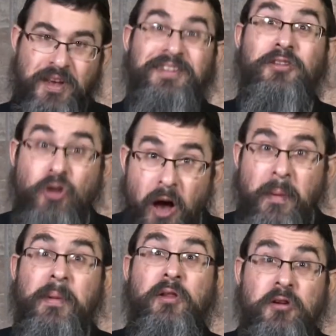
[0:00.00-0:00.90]
He's a
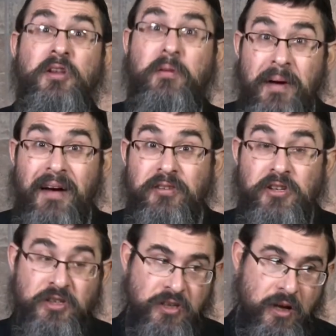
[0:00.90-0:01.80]
Tomim, he learned on
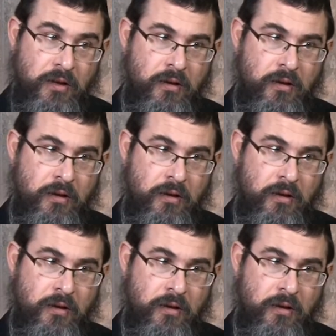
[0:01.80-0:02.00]
Lubavitch, he said.